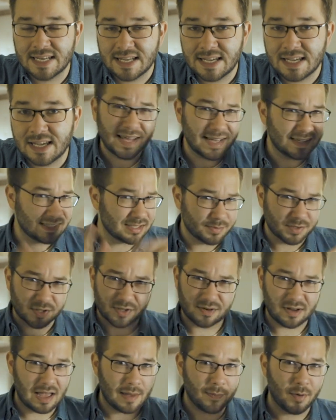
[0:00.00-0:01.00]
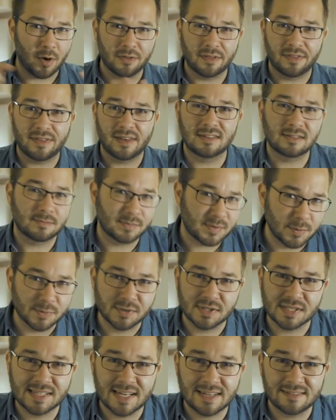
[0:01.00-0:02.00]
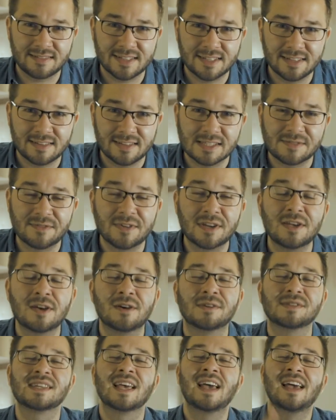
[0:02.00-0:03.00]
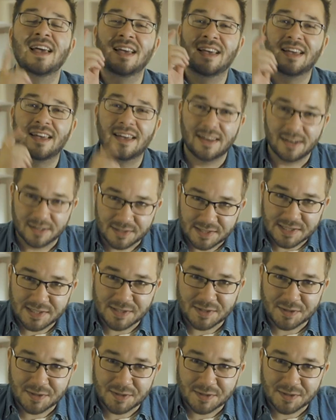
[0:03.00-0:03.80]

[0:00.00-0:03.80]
Like, subscribe, all the things I'm supposed to say at the end of these videos, and I'll see you